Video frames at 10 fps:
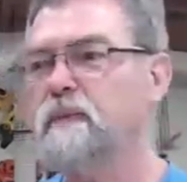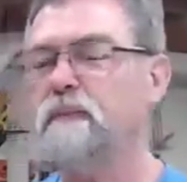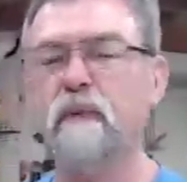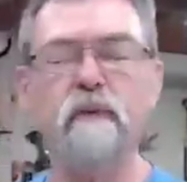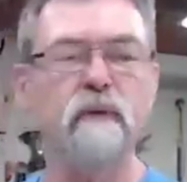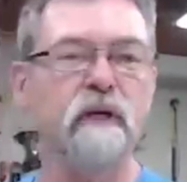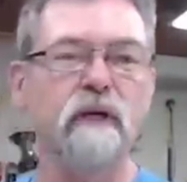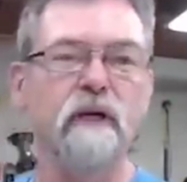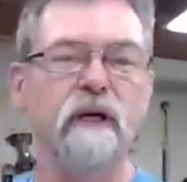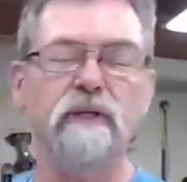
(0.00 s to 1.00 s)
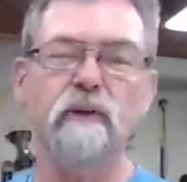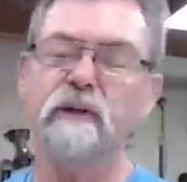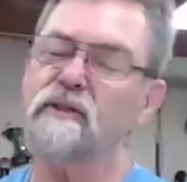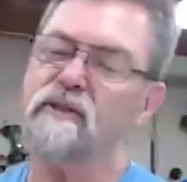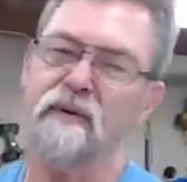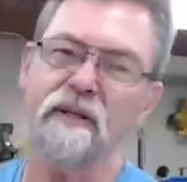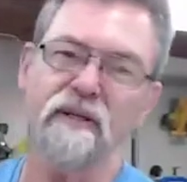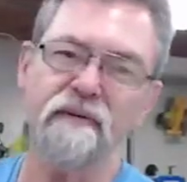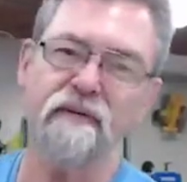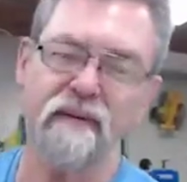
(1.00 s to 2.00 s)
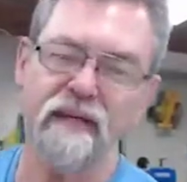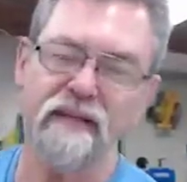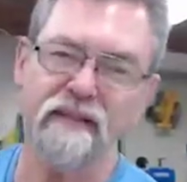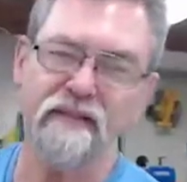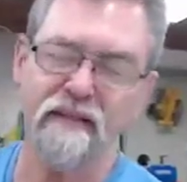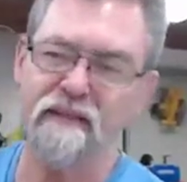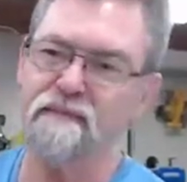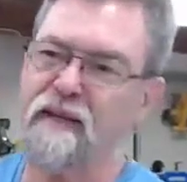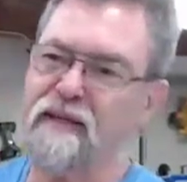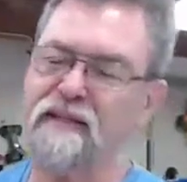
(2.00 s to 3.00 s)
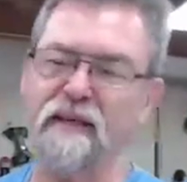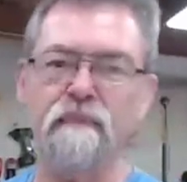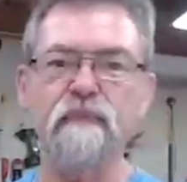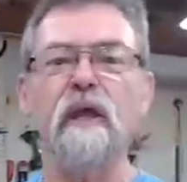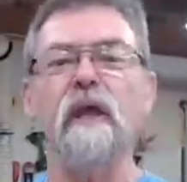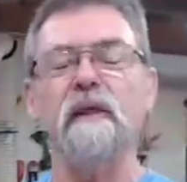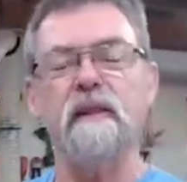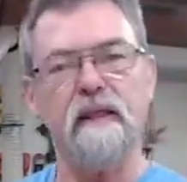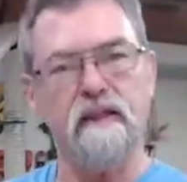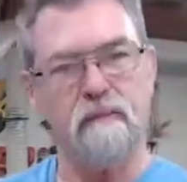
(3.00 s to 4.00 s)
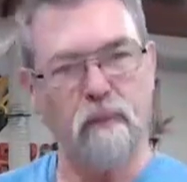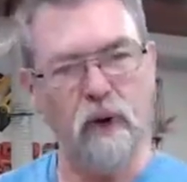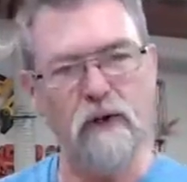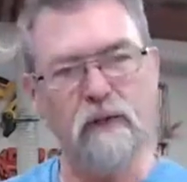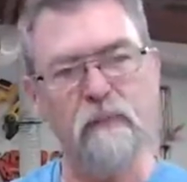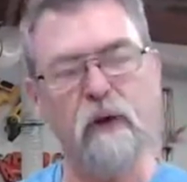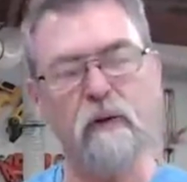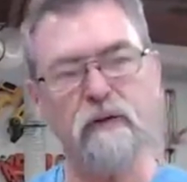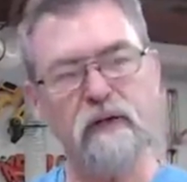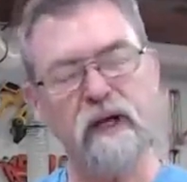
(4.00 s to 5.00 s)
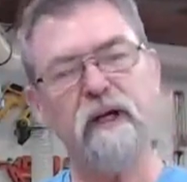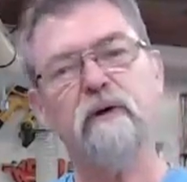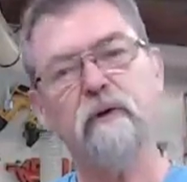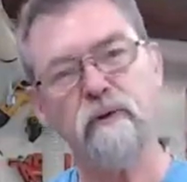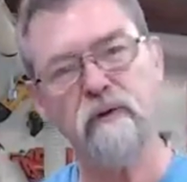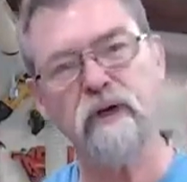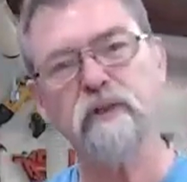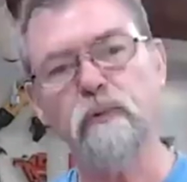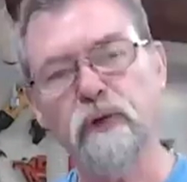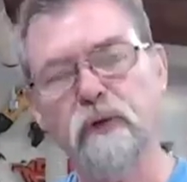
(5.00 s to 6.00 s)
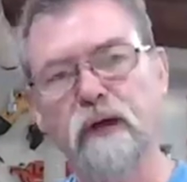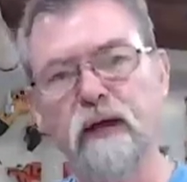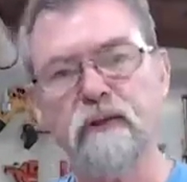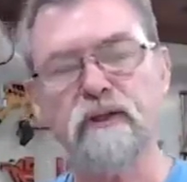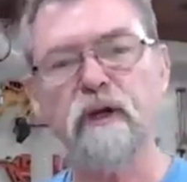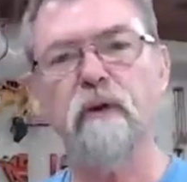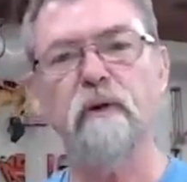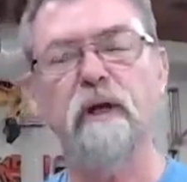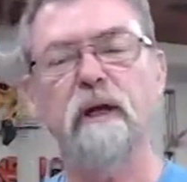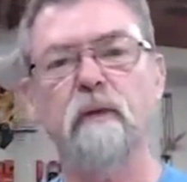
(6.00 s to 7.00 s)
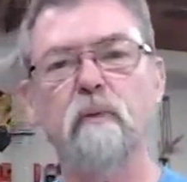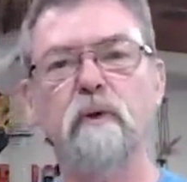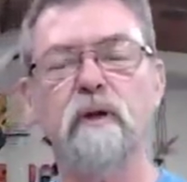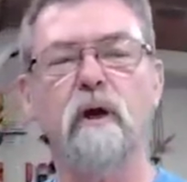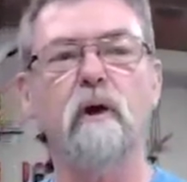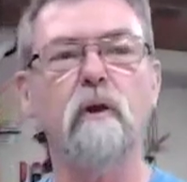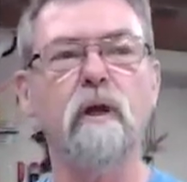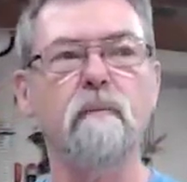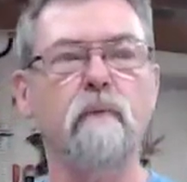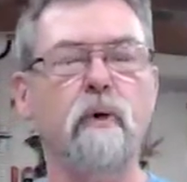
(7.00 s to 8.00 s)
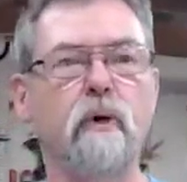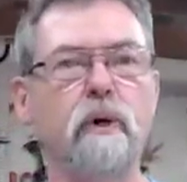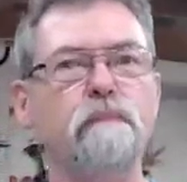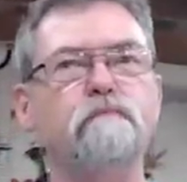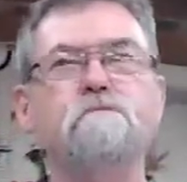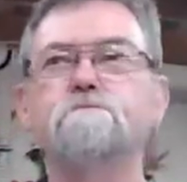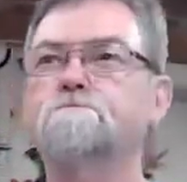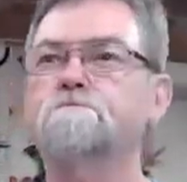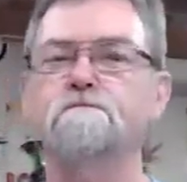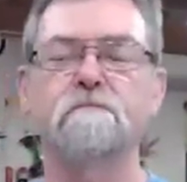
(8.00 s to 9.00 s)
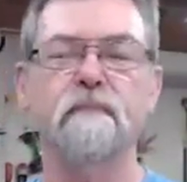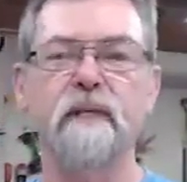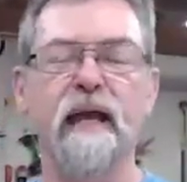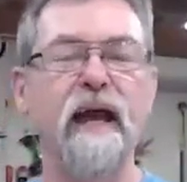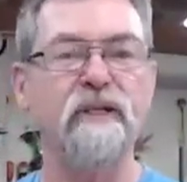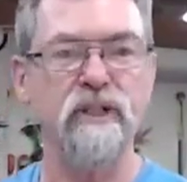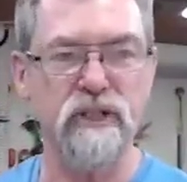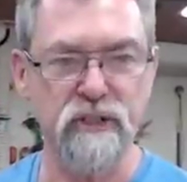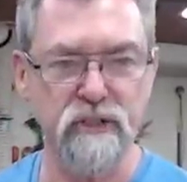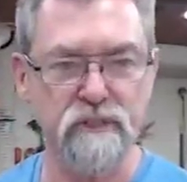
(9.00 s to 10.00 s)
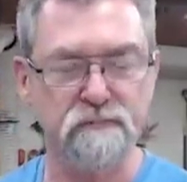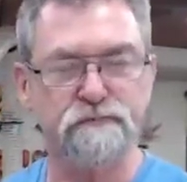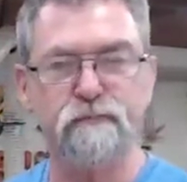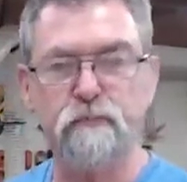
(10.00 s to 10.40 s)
people are doing so many different things. As I say, they've broken the mold and tried to recreate the show with a whole lot more artisans.